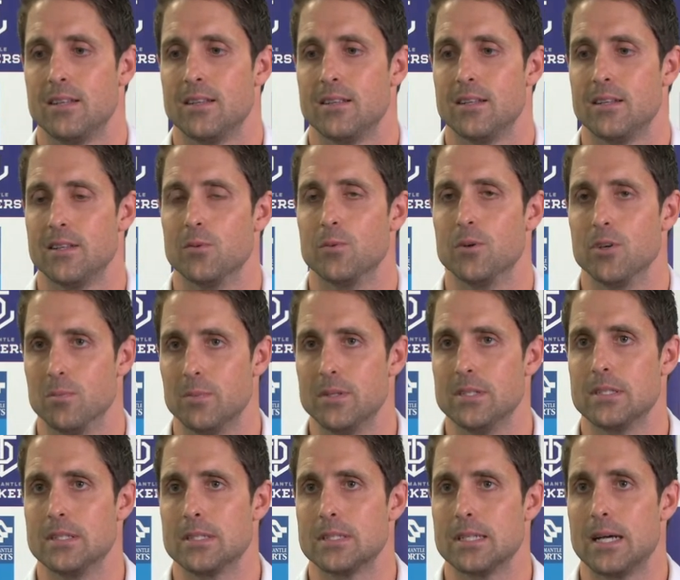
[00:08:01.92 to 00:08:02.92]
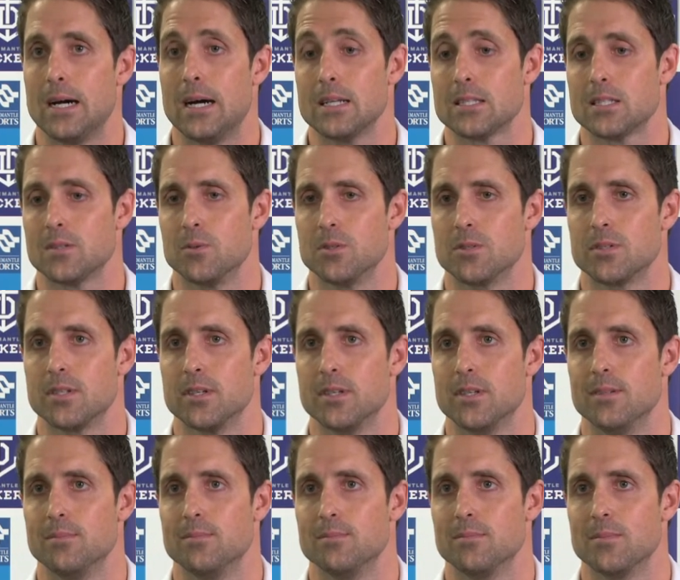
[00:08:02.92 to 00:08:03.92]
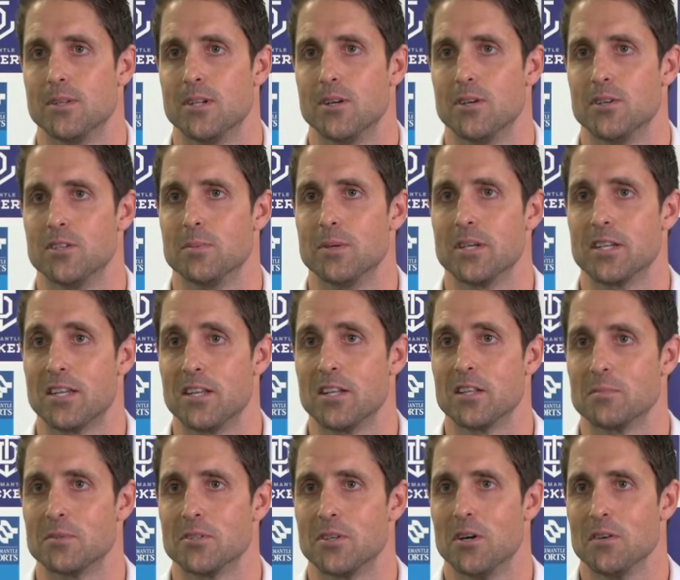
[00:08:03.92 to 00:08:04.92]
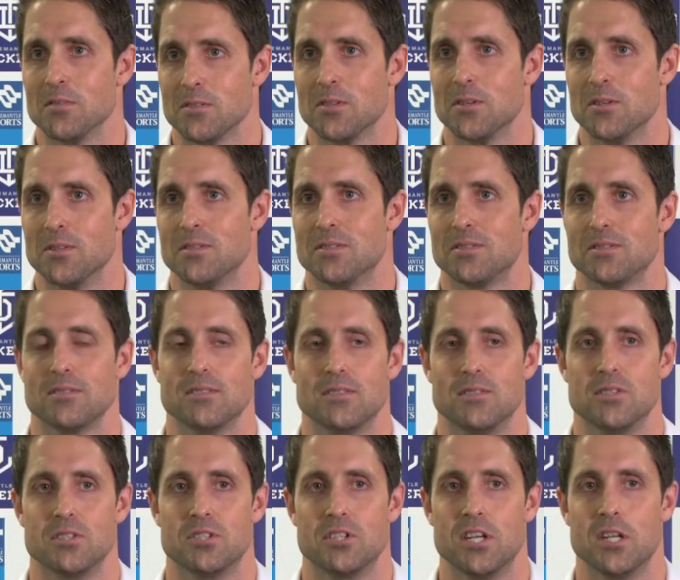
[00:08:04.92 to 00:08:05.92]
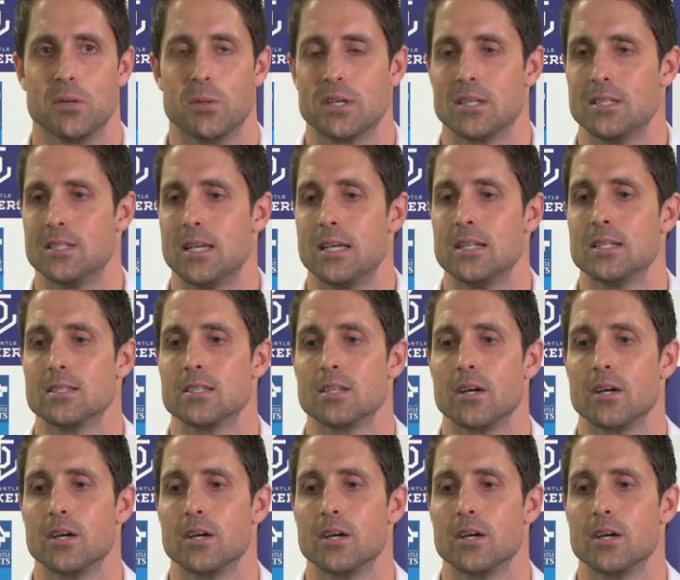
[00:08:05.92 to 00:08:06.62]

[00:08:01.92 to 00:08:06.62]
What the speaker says: then the real business starts, and we'll see, you know, who's been kidding themselves and who's a genuine contender.